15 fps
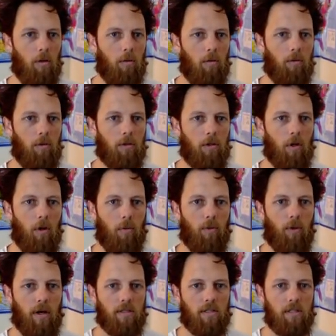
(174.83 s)
We'll do this whole
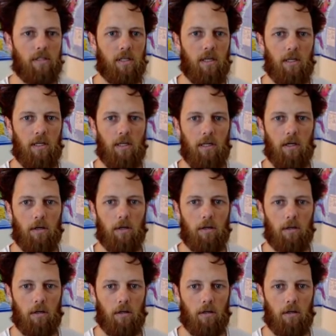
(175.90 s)
process again here.